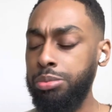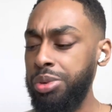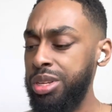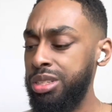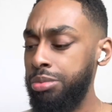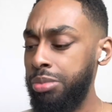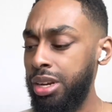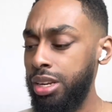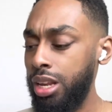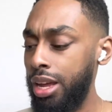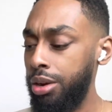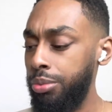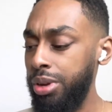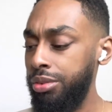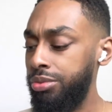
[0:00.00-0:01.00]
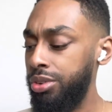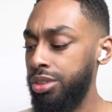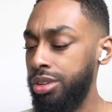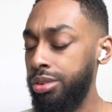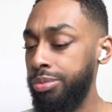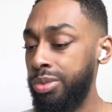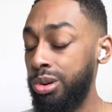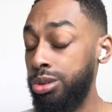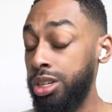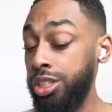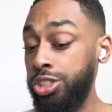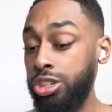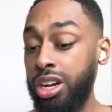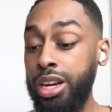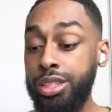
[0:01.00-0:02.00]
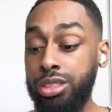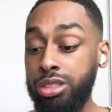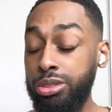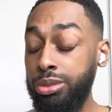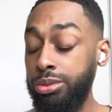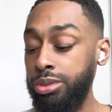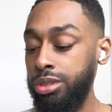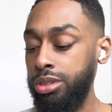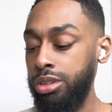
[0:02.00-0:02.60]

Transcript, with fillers: made somebody like wait for them or they tried to.